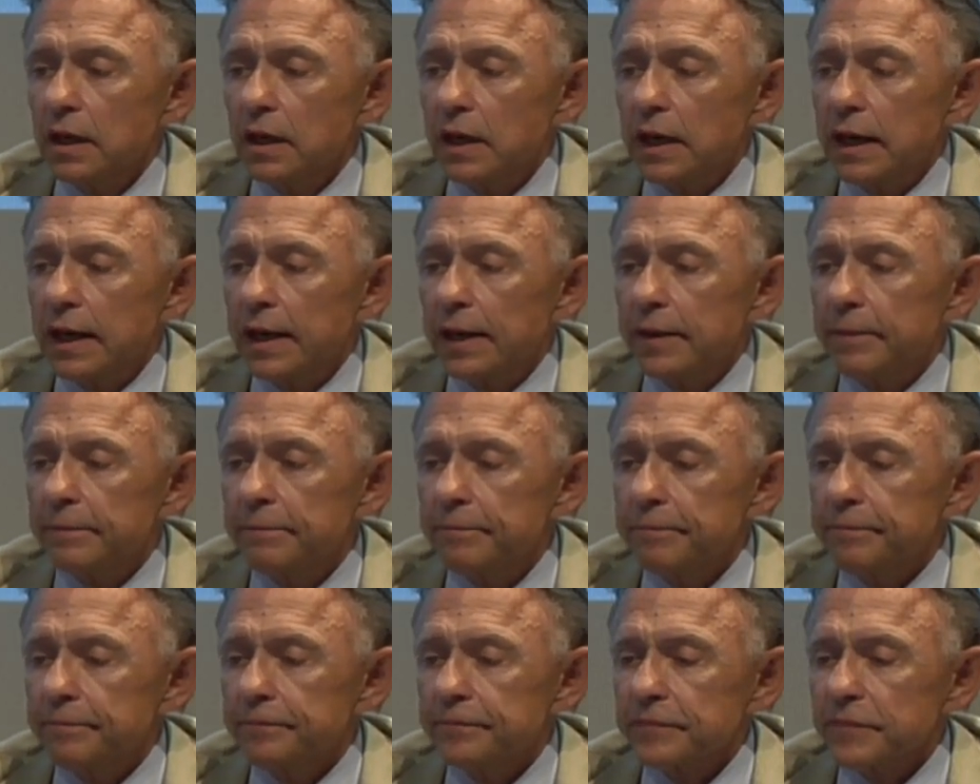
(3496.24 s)

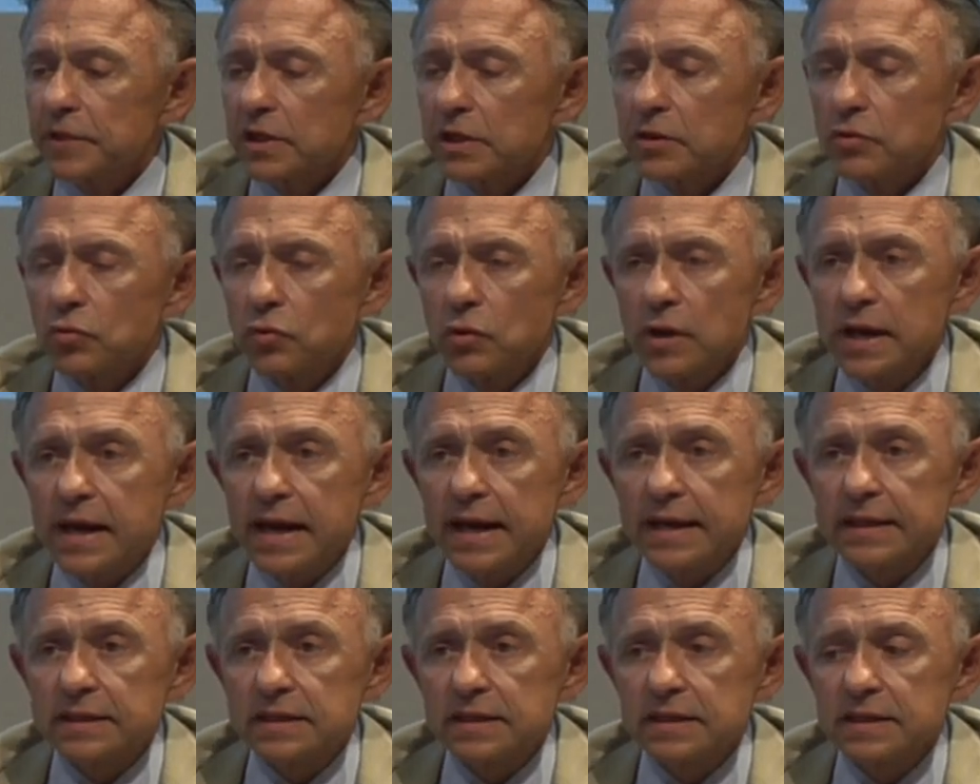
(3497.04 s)
um,
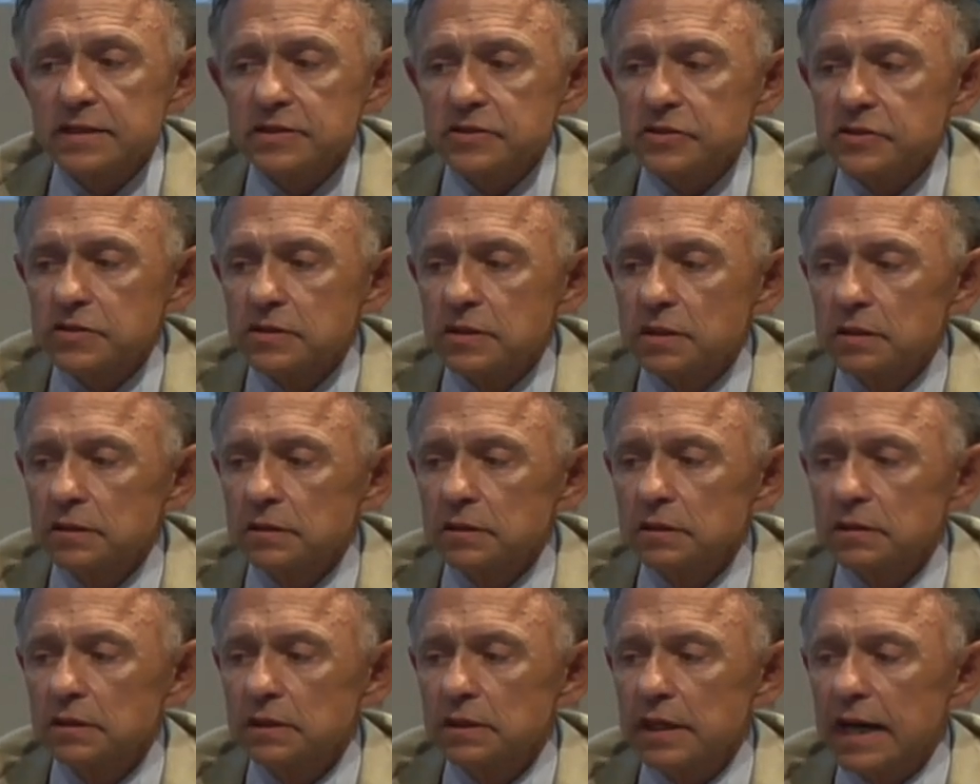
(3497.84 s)
create these
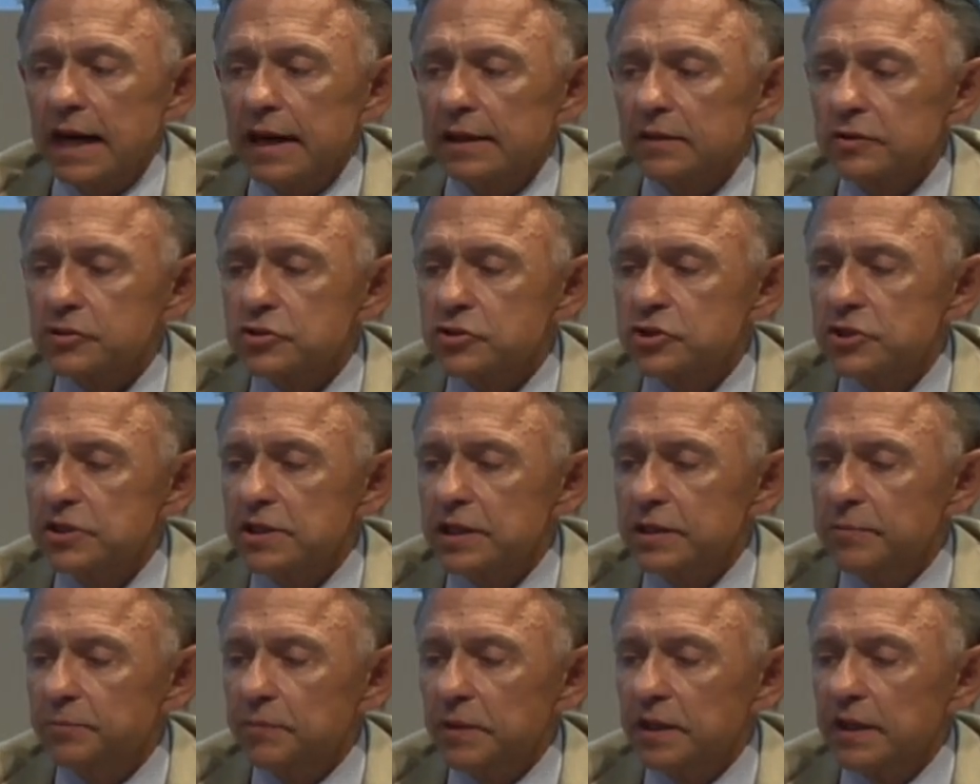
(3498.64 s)
knowledge
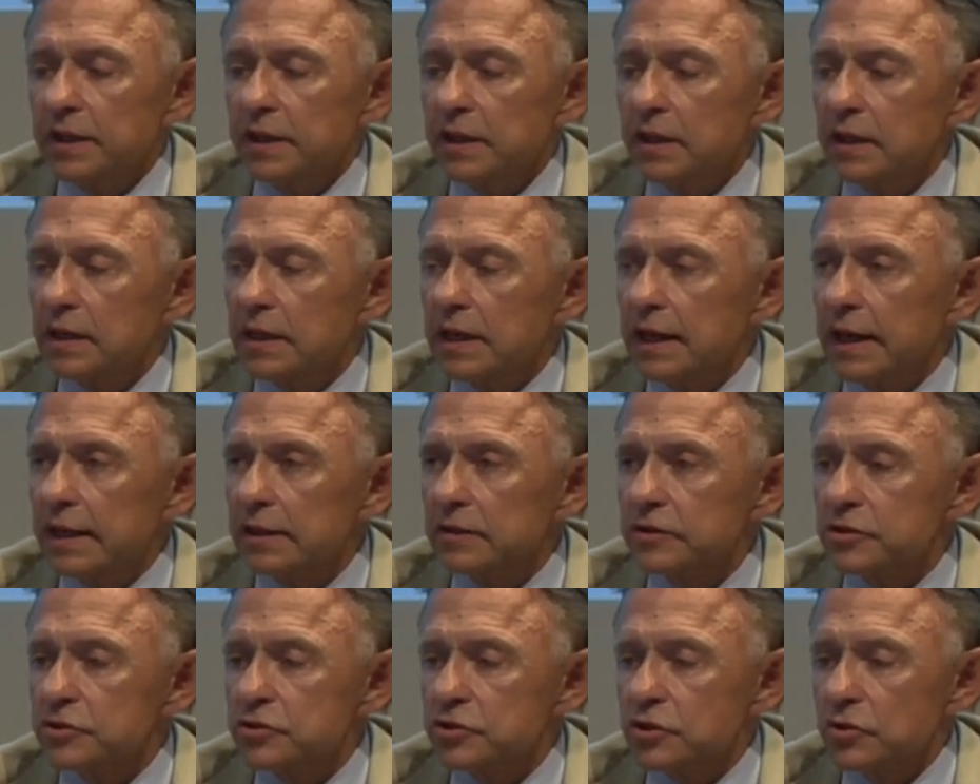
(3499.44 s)
deepening and
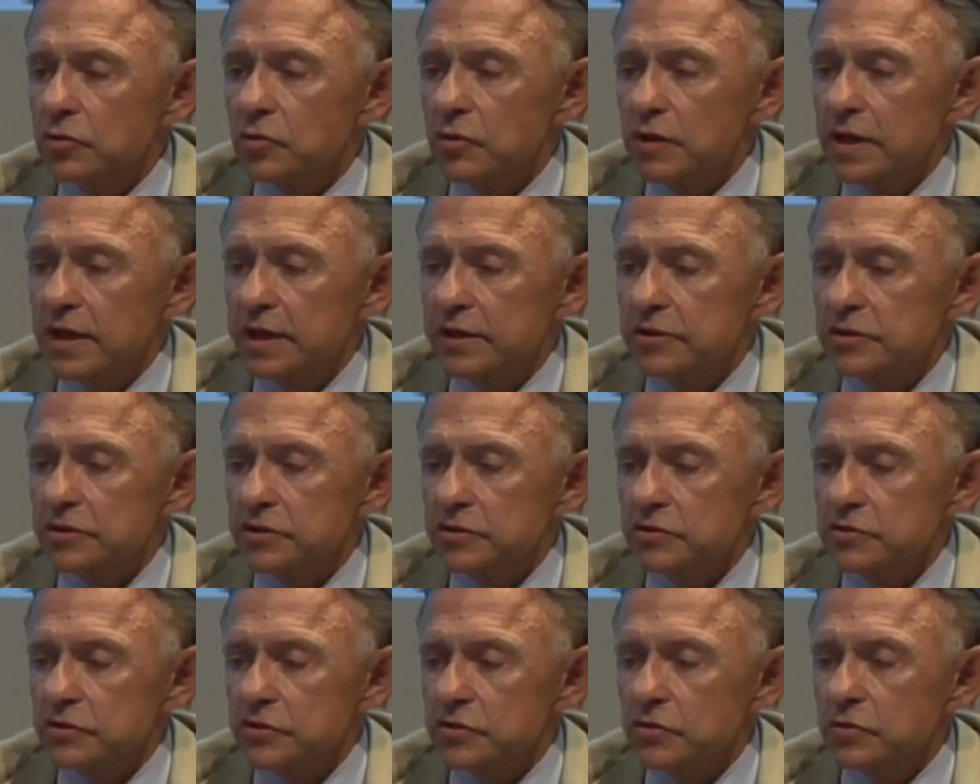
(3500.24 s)
knowledge
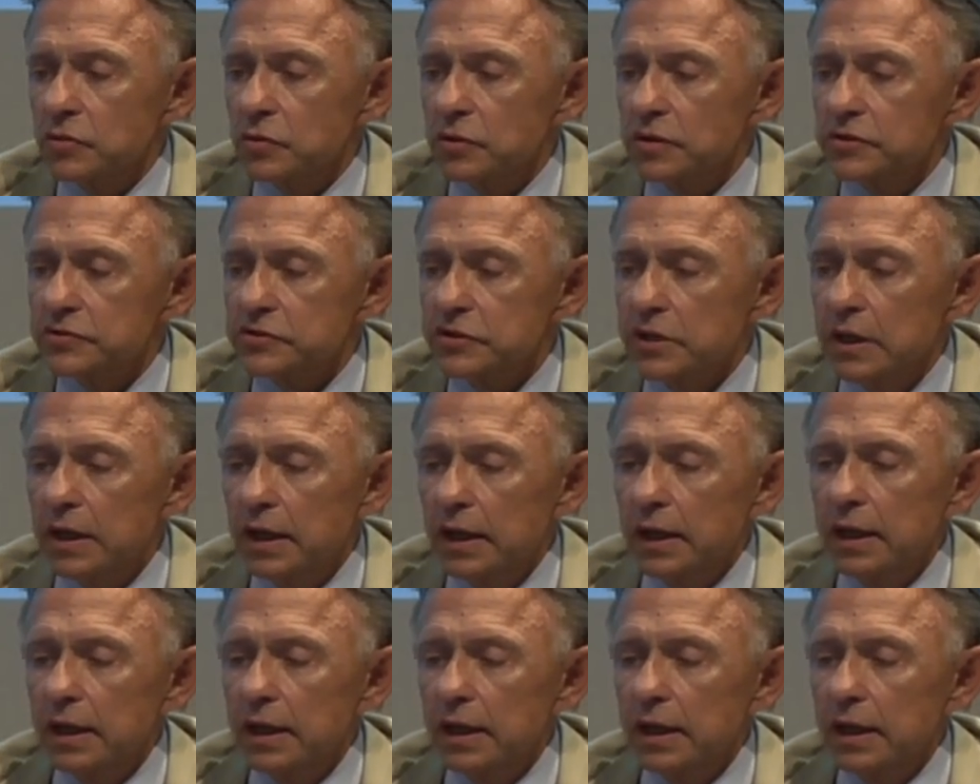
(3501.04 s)
creation schools?